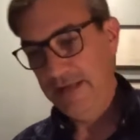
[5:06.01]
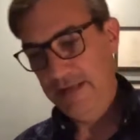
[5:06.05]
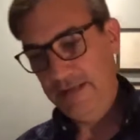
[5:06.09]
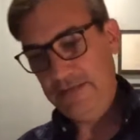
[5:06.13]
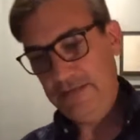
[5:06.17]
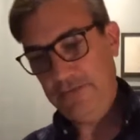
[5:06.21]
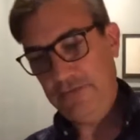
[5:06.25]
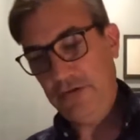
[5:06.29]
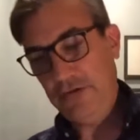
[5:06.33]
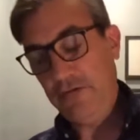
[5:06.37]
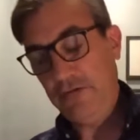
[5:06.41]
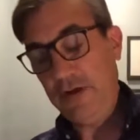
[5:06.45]

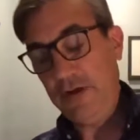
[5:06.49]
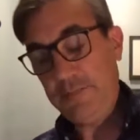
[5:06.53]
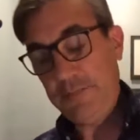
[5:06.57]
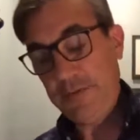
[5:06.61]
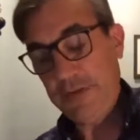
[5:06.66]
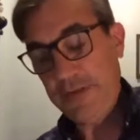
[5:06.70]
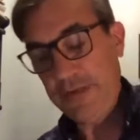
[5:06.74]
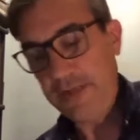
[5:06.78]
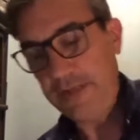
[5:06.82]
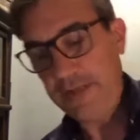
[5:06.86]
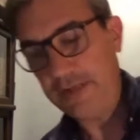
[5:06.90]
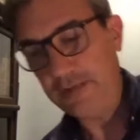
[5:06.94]
to show
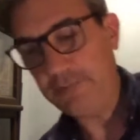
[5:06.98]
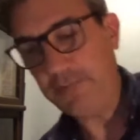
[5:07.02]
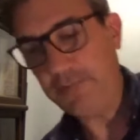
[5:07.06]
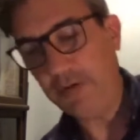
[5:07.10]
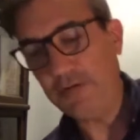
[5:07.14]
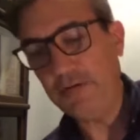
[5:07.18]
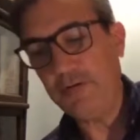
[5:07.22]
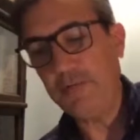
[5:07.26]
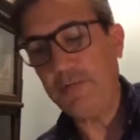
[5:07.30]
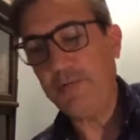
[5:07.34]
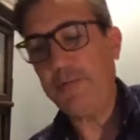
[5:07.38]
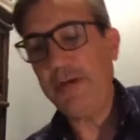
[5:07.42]
up in a
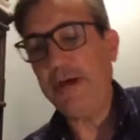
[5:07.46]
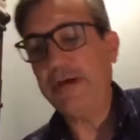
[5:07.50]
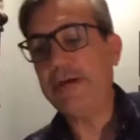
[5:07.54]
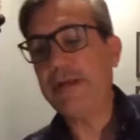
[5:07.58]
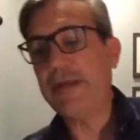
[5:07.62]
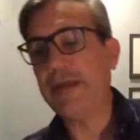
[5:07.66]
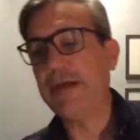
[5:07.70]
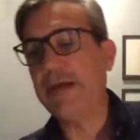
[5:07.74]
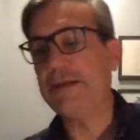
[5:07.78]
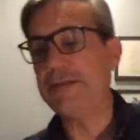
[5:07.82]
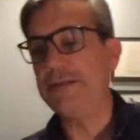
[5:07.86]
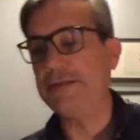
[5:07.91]
poem about
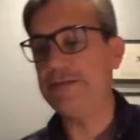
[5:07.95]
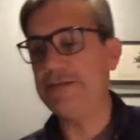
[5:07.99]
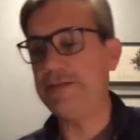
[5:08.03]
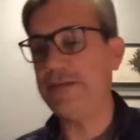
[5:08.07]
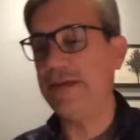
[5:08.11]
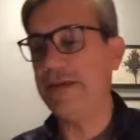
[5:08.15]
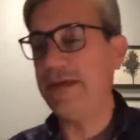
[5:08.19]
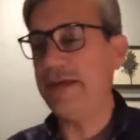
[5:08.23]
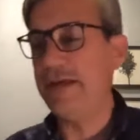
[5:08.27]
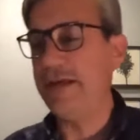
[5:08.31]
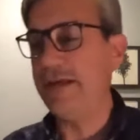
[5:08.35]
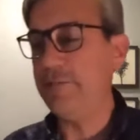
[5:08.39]
guns,
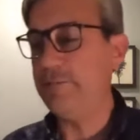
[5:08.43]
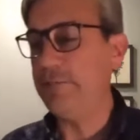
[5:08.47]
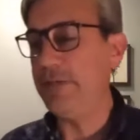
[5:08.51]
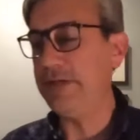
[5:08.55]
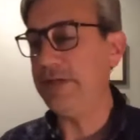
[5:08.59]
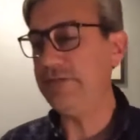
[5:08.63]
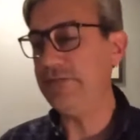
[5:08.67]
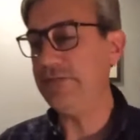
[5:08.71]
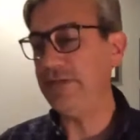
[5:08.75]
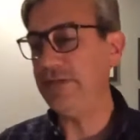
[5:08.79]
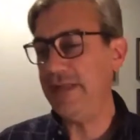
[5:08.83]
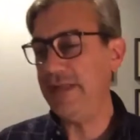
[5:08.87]
uh,
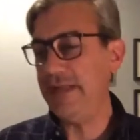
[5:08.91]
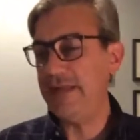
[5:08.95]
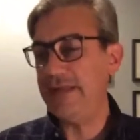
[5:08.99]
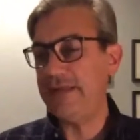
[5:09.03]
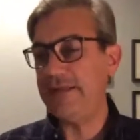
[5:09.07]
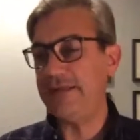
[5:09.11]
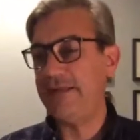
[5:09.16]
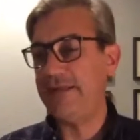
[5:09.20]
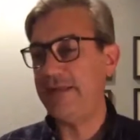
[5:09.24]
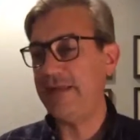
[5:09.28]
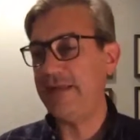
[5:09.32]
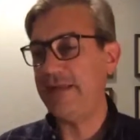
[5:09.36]
but she
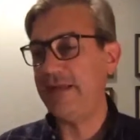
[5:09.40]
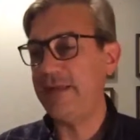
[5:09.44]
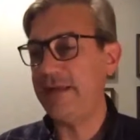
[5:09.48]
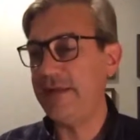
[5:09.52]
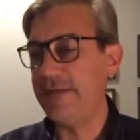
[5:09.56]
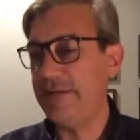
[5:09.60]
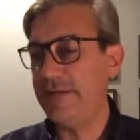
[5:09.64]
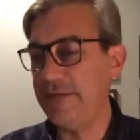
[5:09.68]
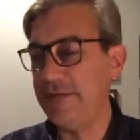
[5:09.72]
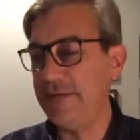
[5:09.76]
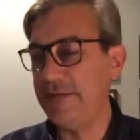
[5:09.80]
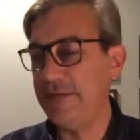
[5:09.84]
did, and I
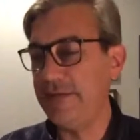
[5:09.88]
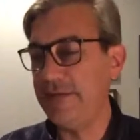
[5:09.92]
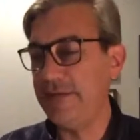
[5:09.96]
think